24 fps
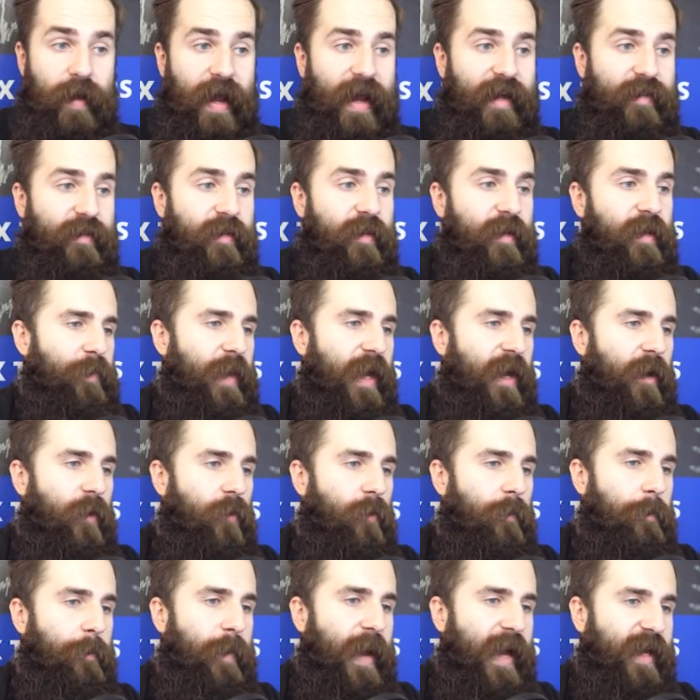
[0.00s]
bad.
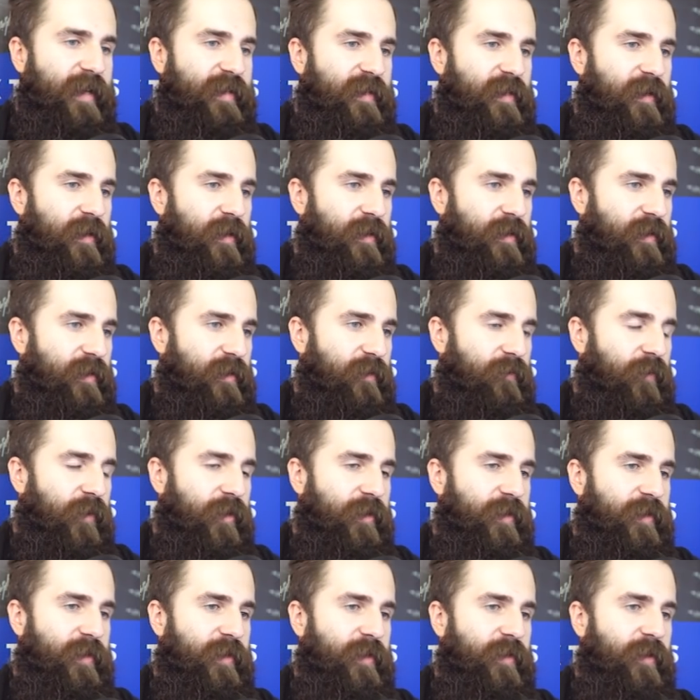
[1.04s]
Now max loss
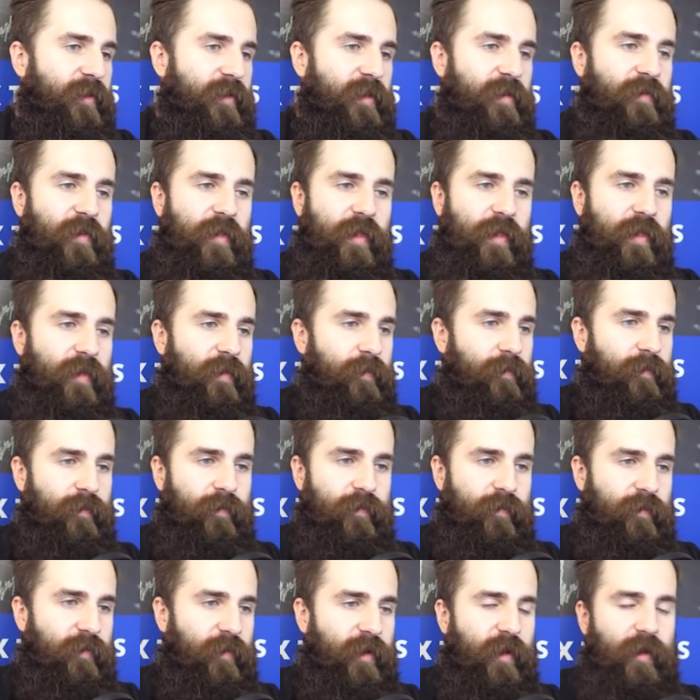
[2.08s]
was not even
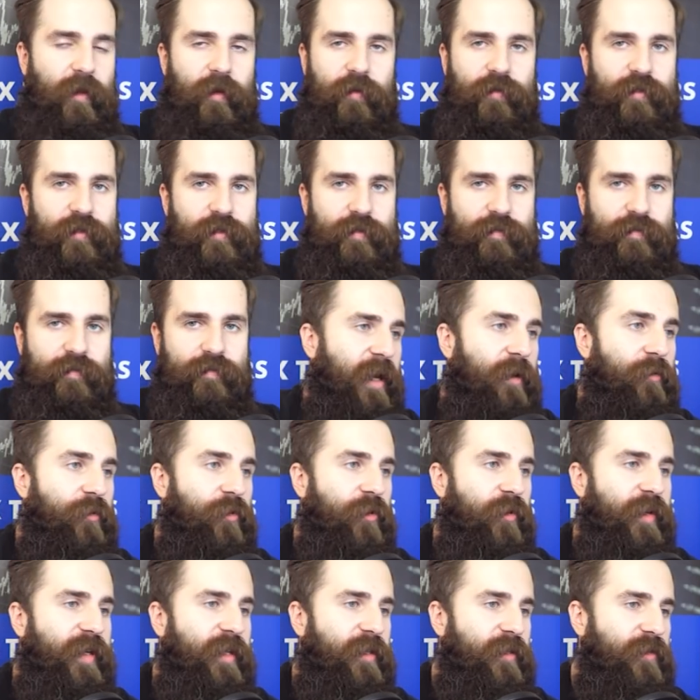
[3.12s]
close. Now
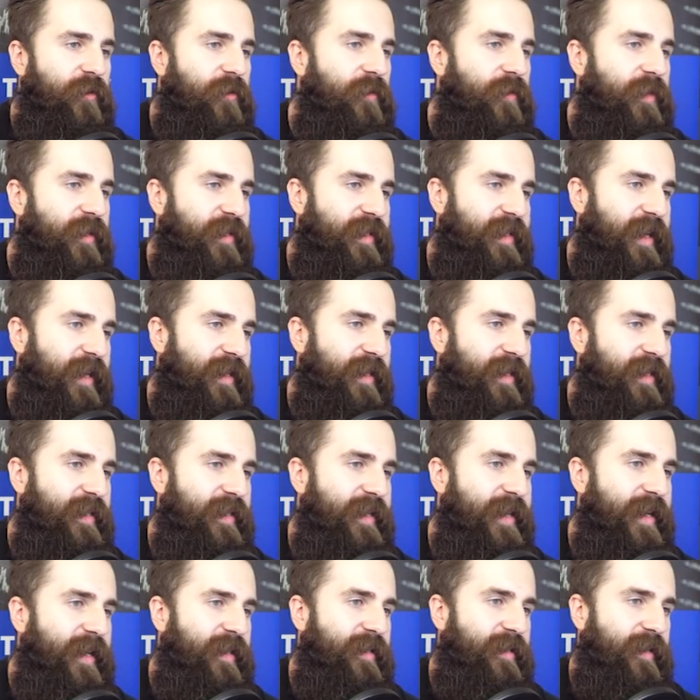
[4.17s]
going through the
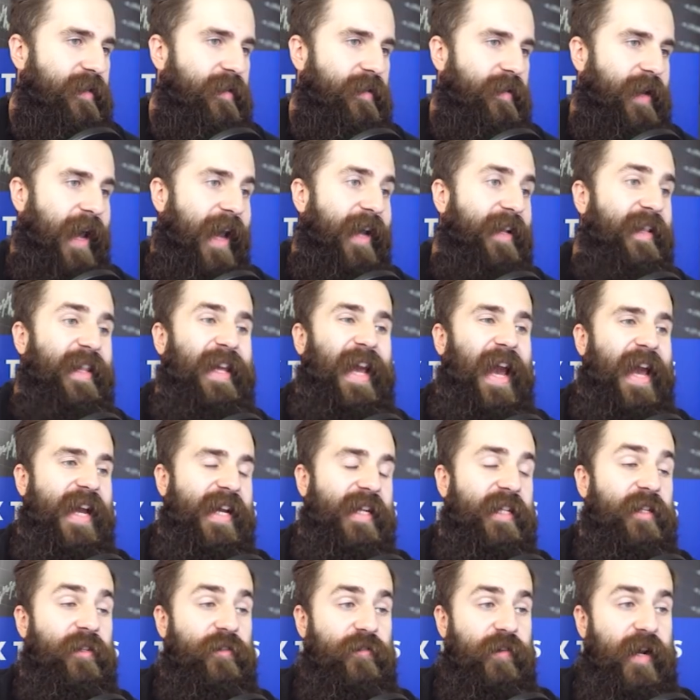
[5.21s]
statistics,
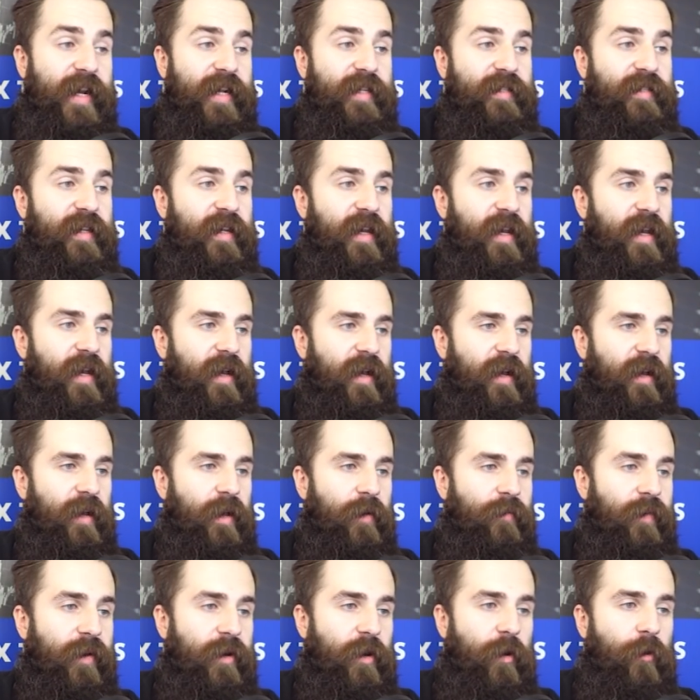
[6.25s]
88 trades
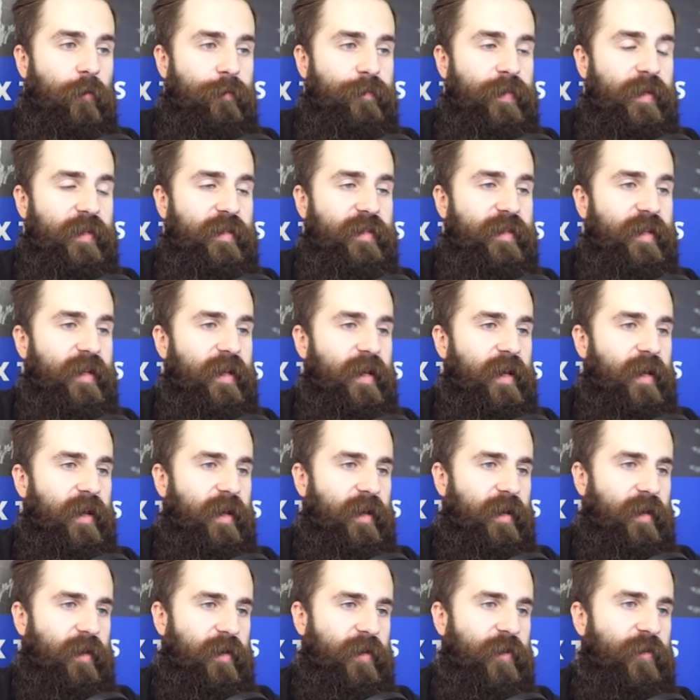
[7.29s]
were opened
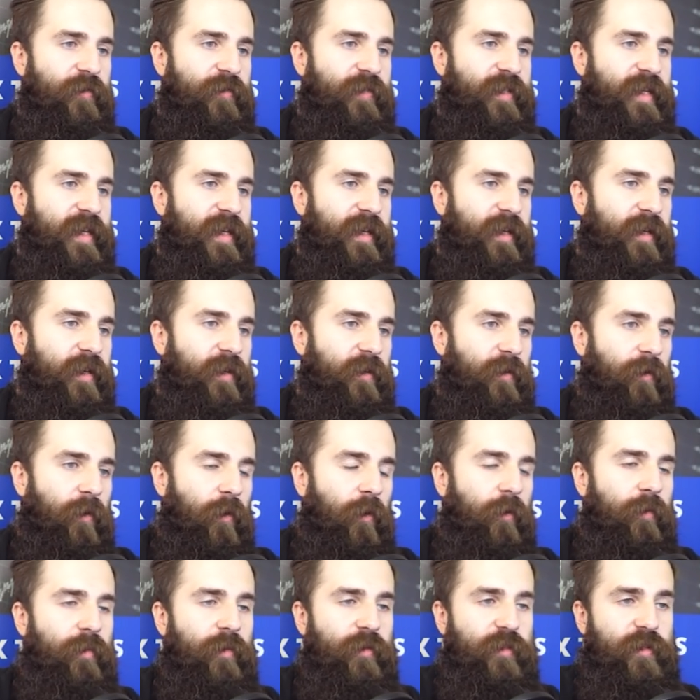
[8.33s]
using
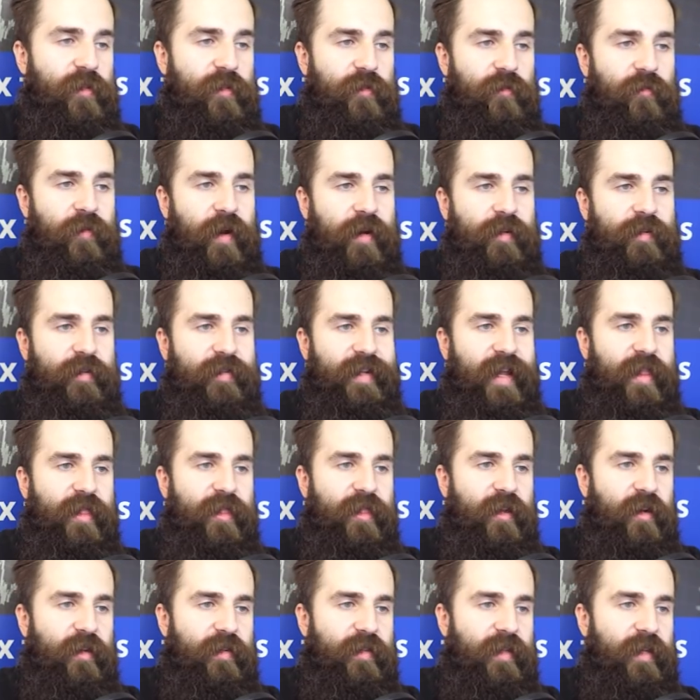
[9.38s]
almost
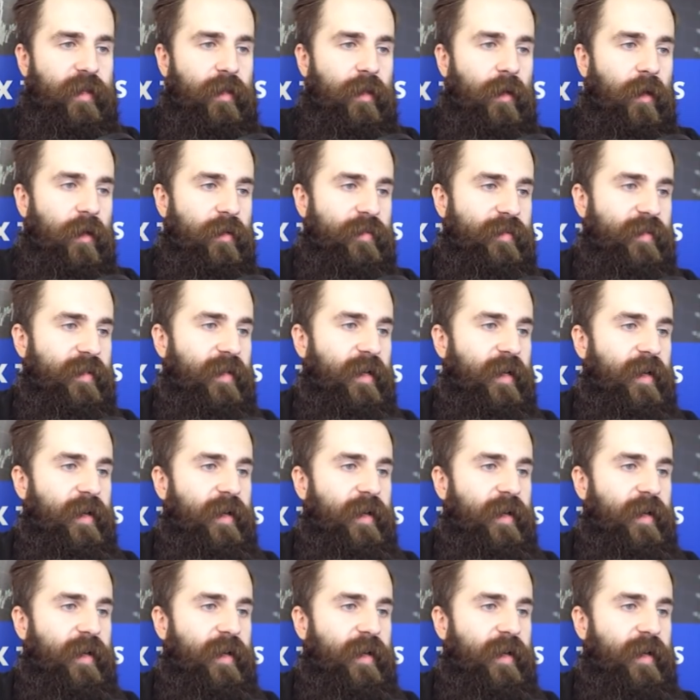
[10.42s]
230 lots,